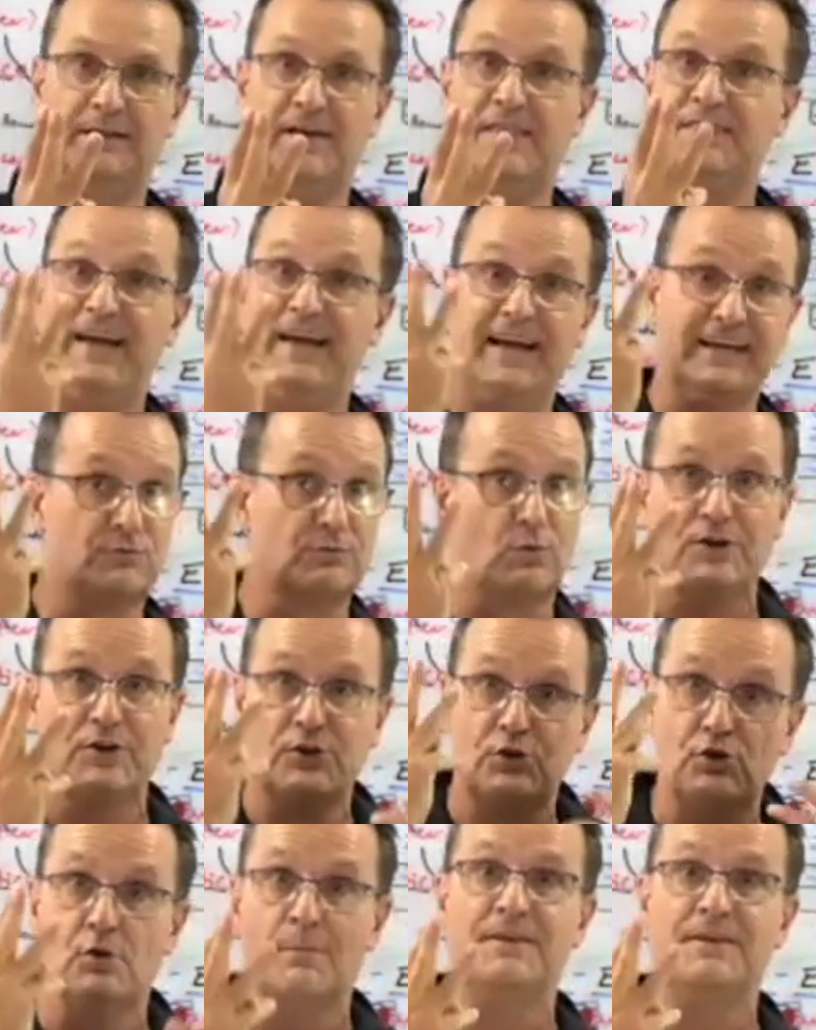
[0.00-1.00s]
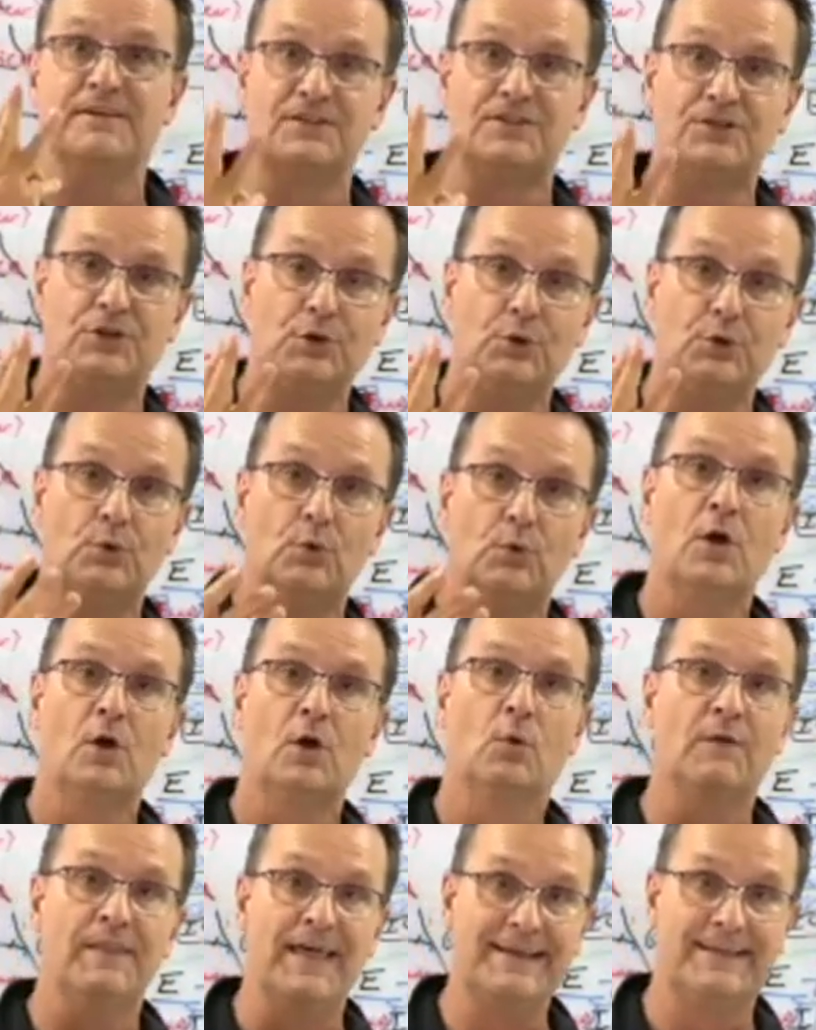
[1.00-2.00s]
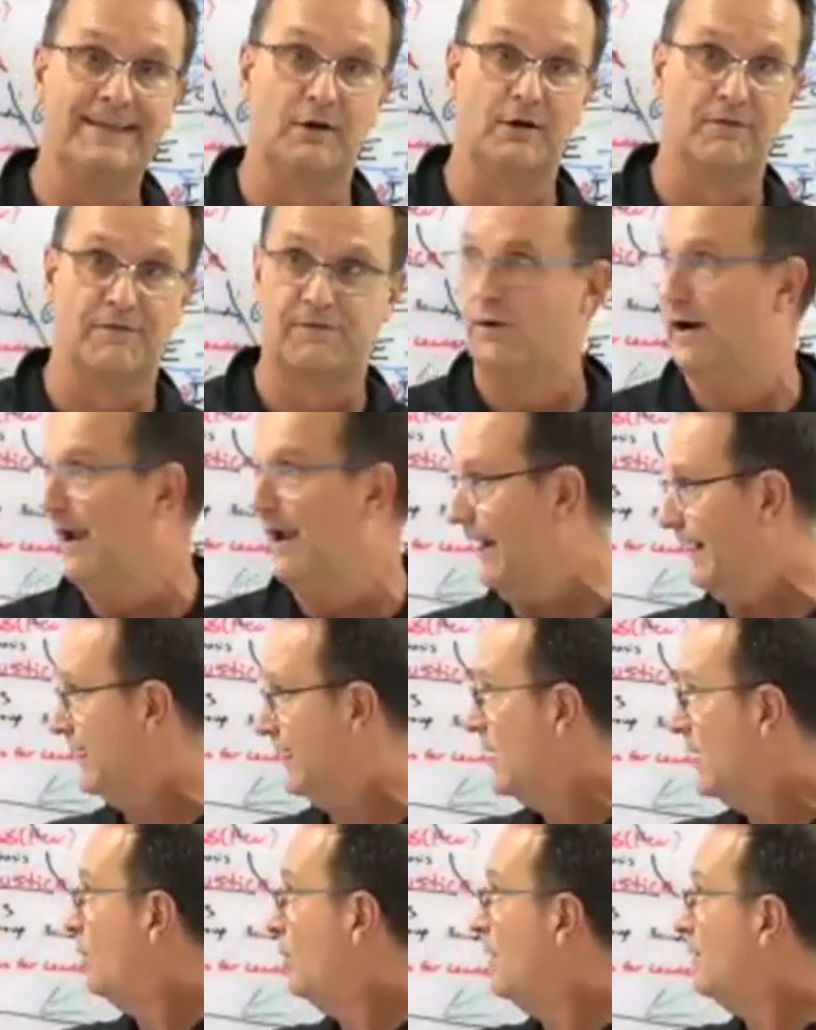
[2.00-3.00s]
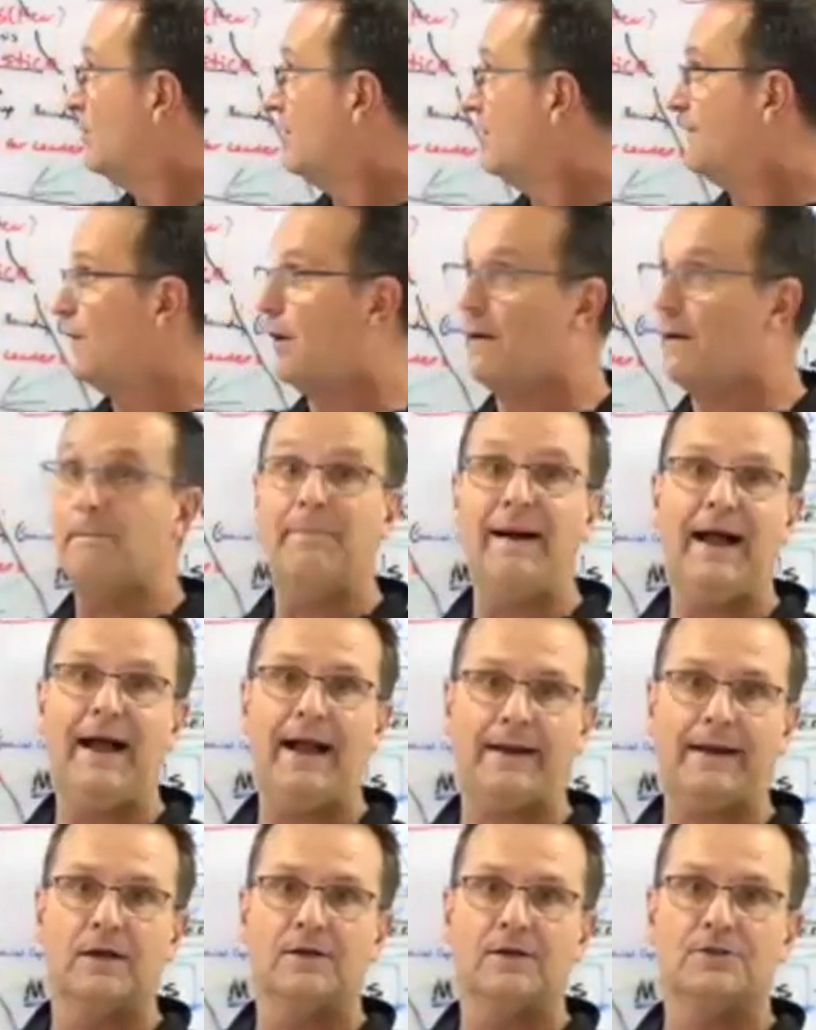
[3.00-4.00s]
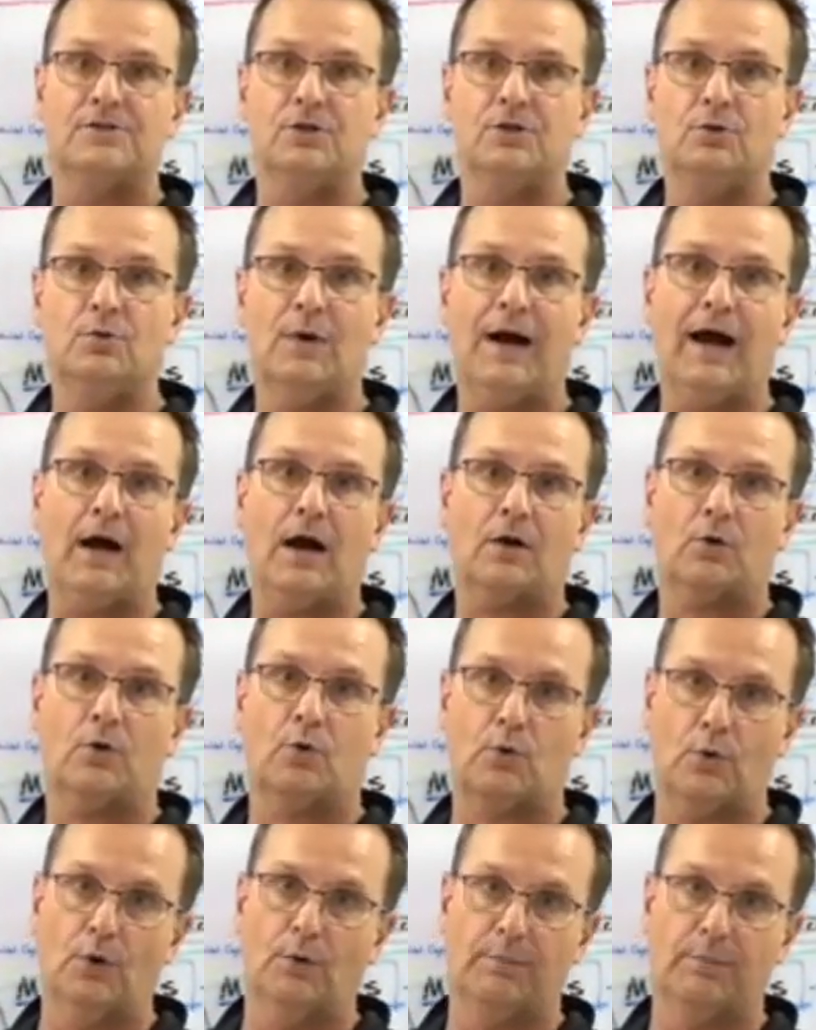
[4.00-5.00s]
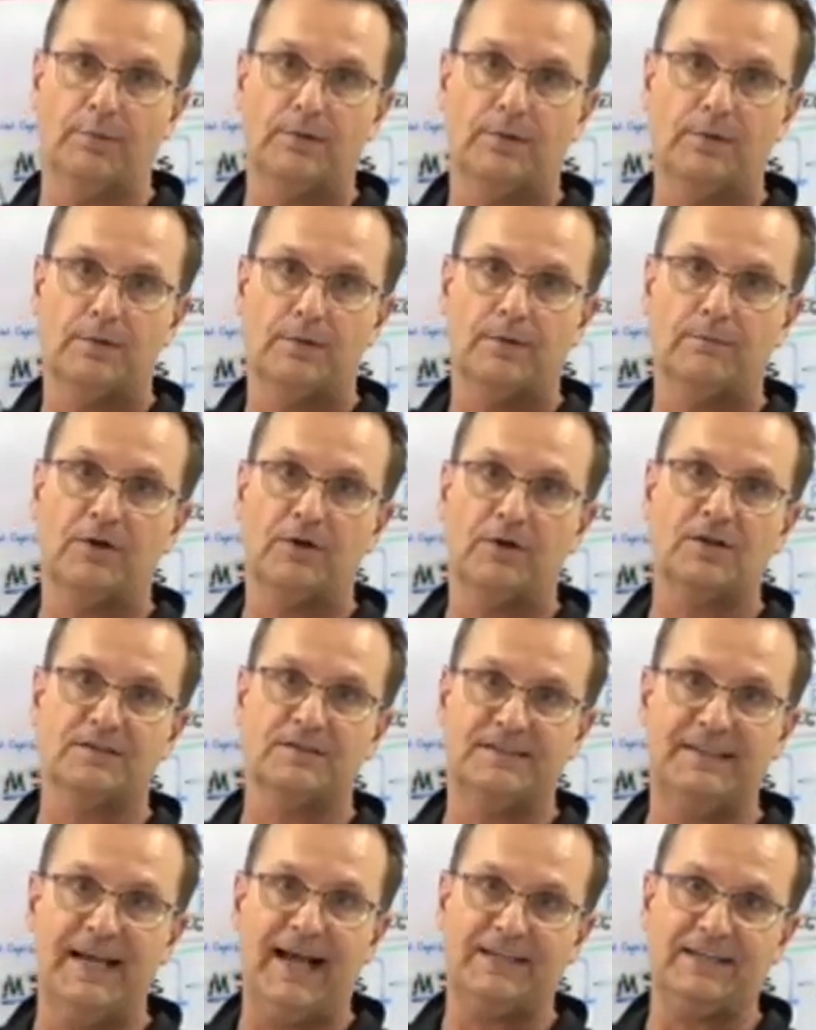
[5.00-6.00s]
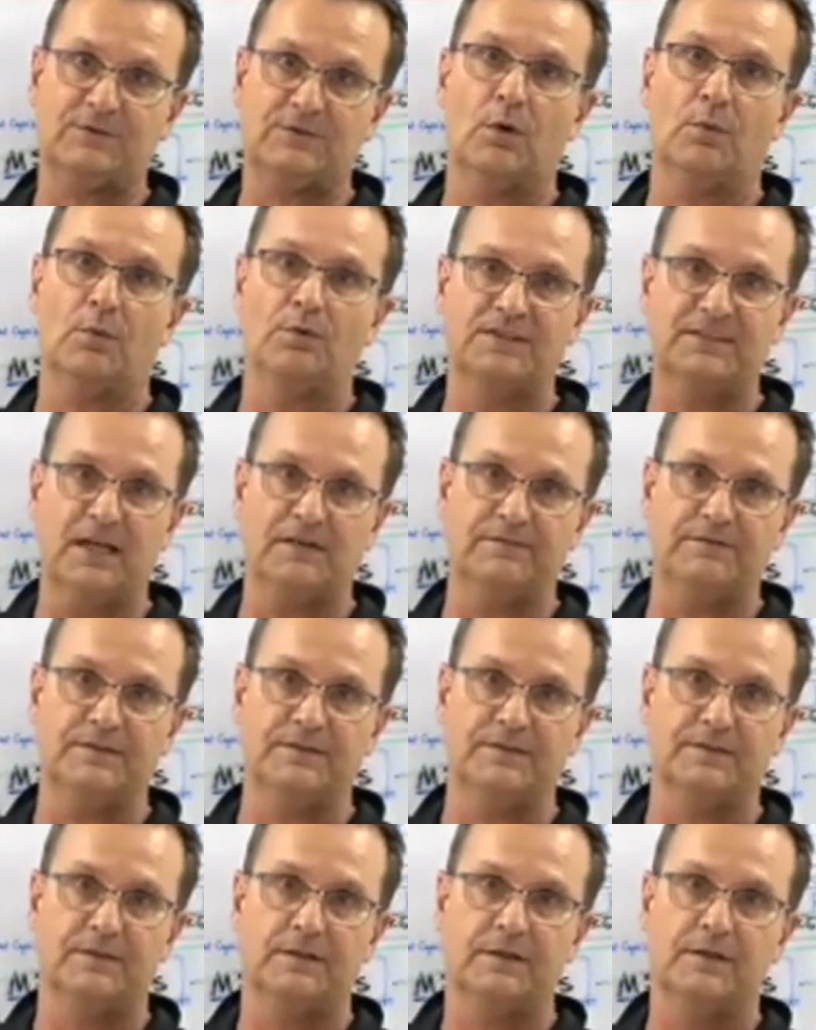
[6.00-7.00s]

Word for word: And that's what humans do when they get afraid we revert back to our group because that's where we're safest.